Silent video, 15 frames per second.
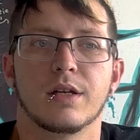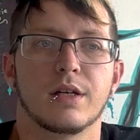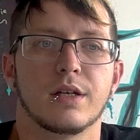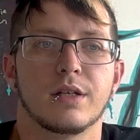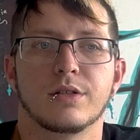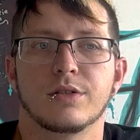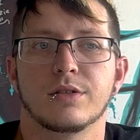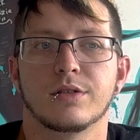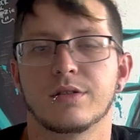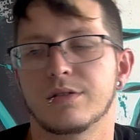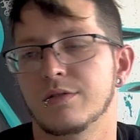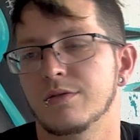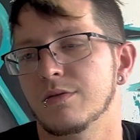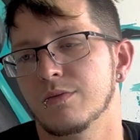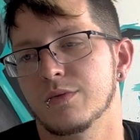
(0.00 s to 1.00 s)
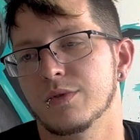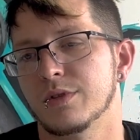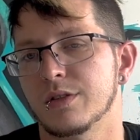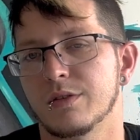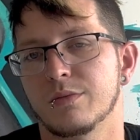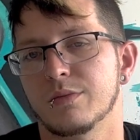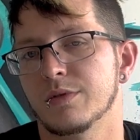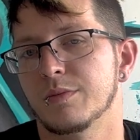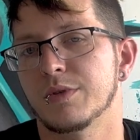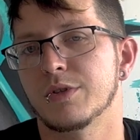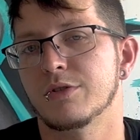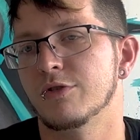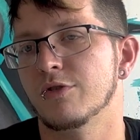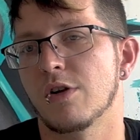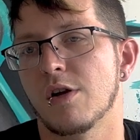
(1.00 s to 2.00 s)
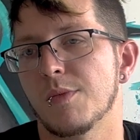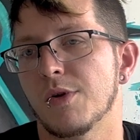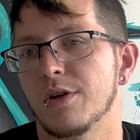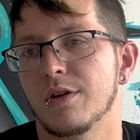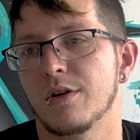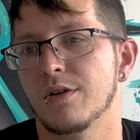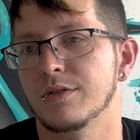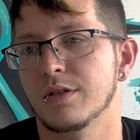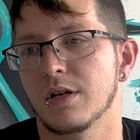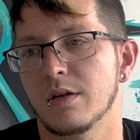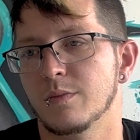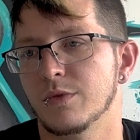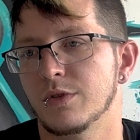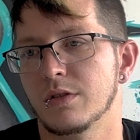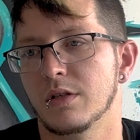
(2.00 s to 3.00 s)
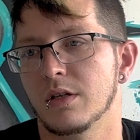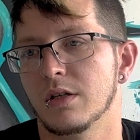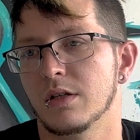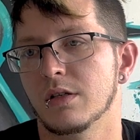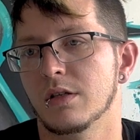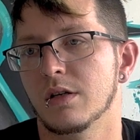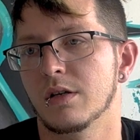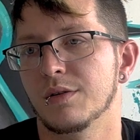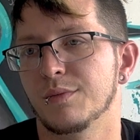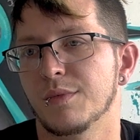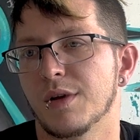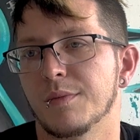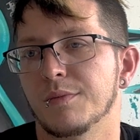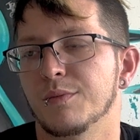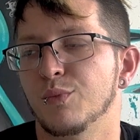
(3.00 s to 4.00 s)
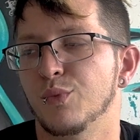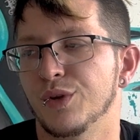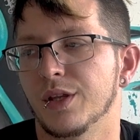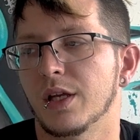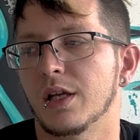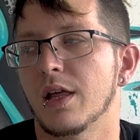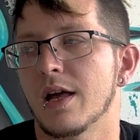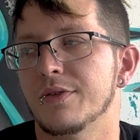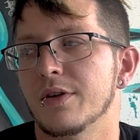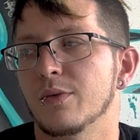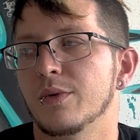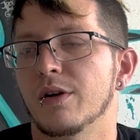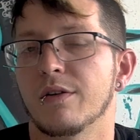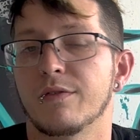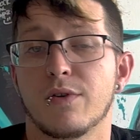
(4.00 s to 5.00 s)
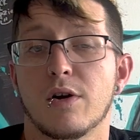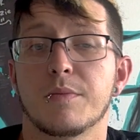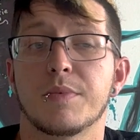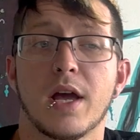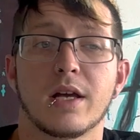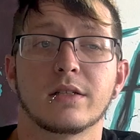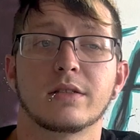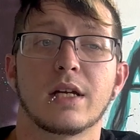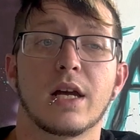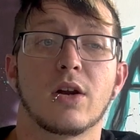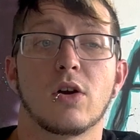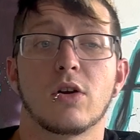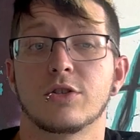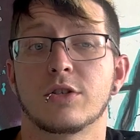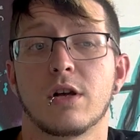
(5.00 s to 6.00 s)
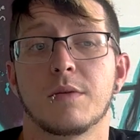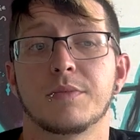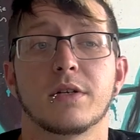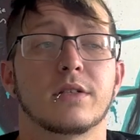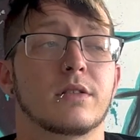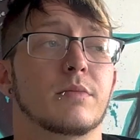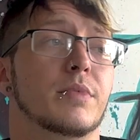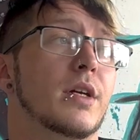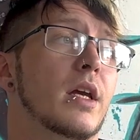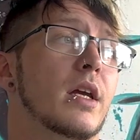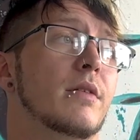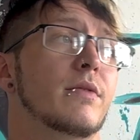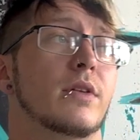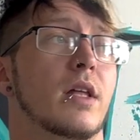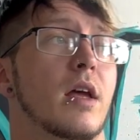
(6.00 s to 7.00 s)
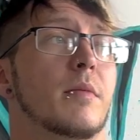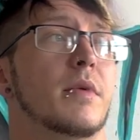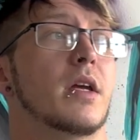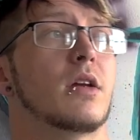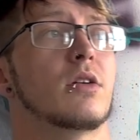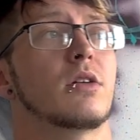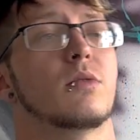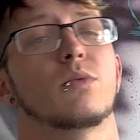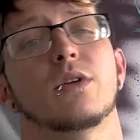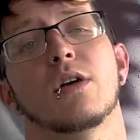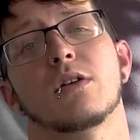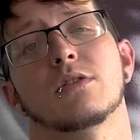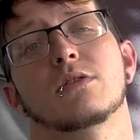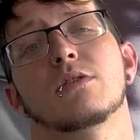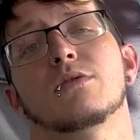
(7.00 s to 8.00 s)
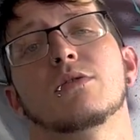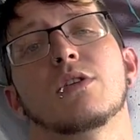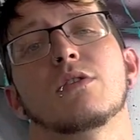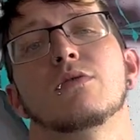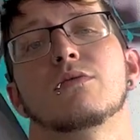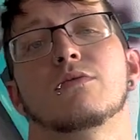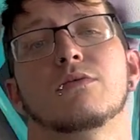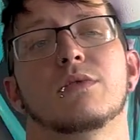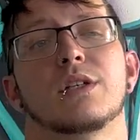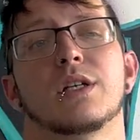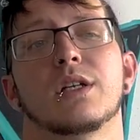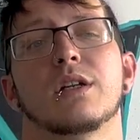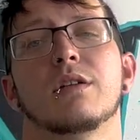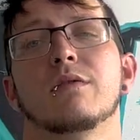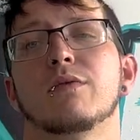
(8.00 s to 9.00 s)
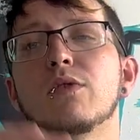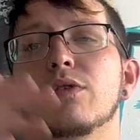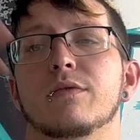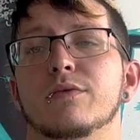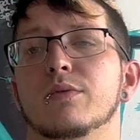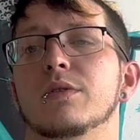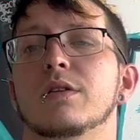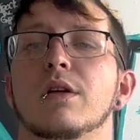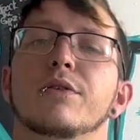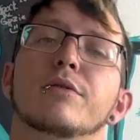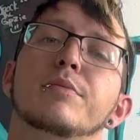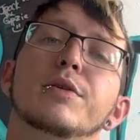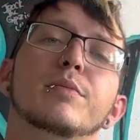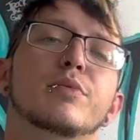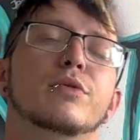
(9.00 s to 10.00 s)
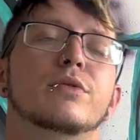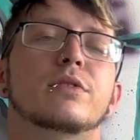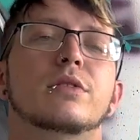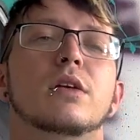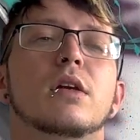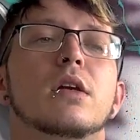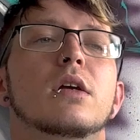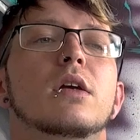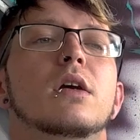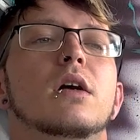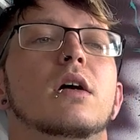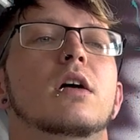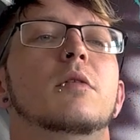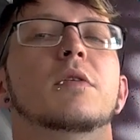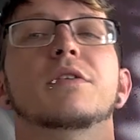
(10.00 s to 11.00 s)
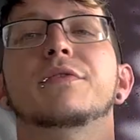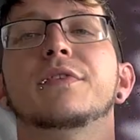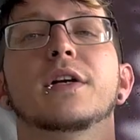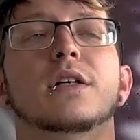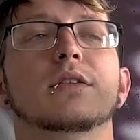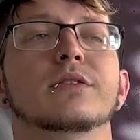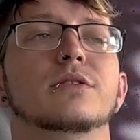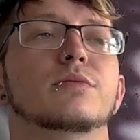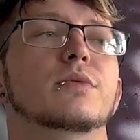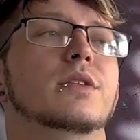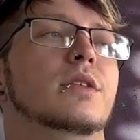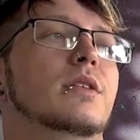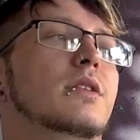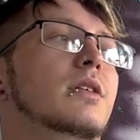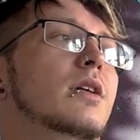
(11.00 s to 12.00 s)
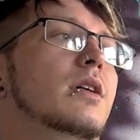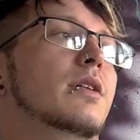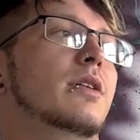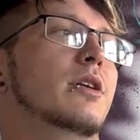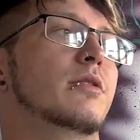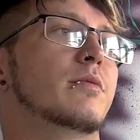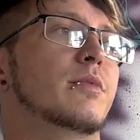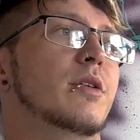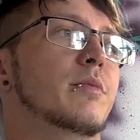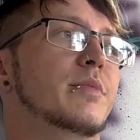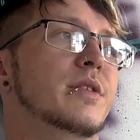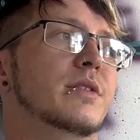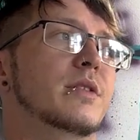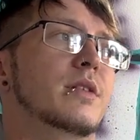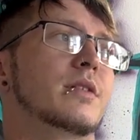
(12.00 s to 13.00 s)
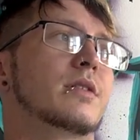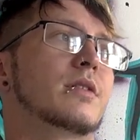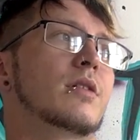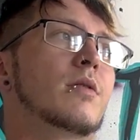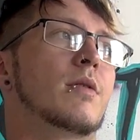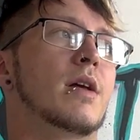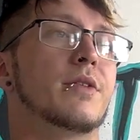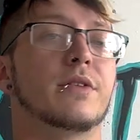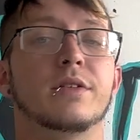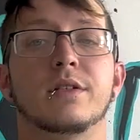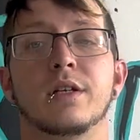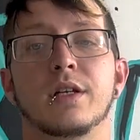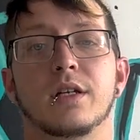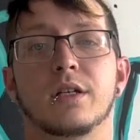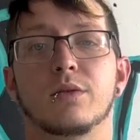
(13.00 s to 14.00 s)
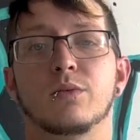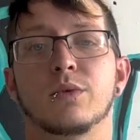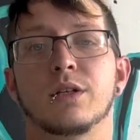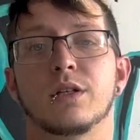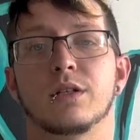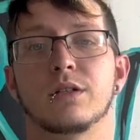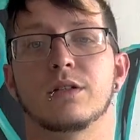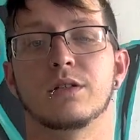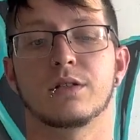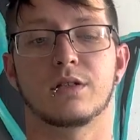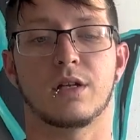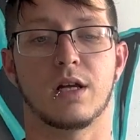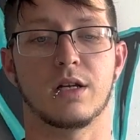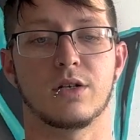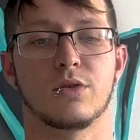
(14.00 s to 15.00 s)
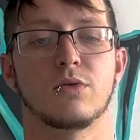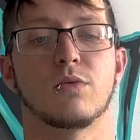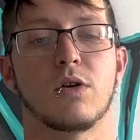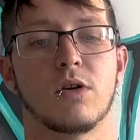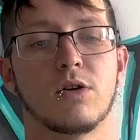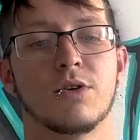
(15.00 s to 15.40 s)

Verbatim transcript: it just was, it was a bunch of drama at all times. And um, I'm really glad that we are far past that. Our shop doesn't behave in that manner. We also don't get involved with other people's um, affairs with uh, their, their business around the city. We stay to our